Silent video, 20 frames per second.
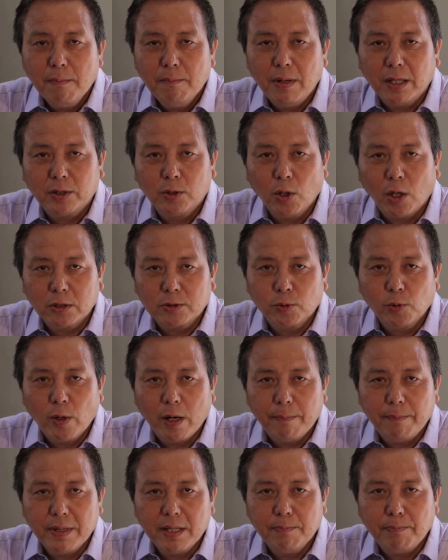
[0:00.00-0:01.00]
but those who
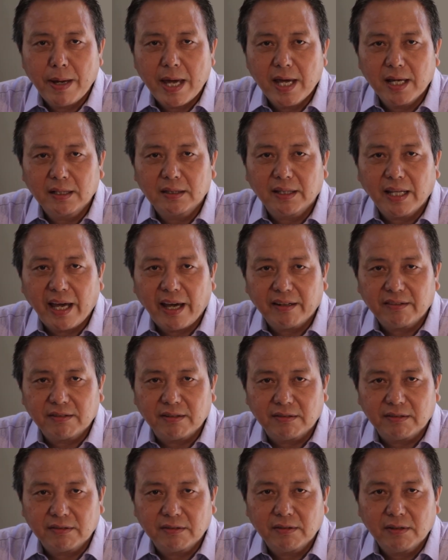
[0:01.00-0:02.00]
have been paying
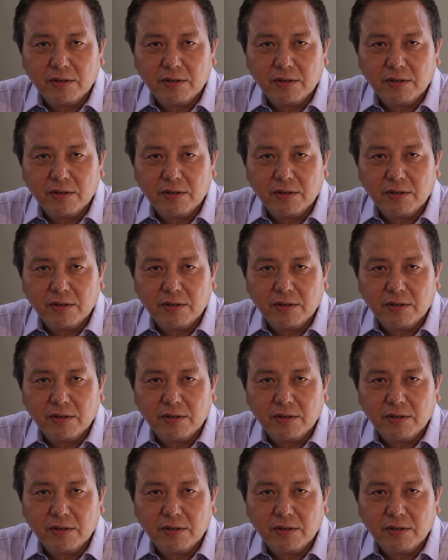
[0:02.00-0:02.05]
taxes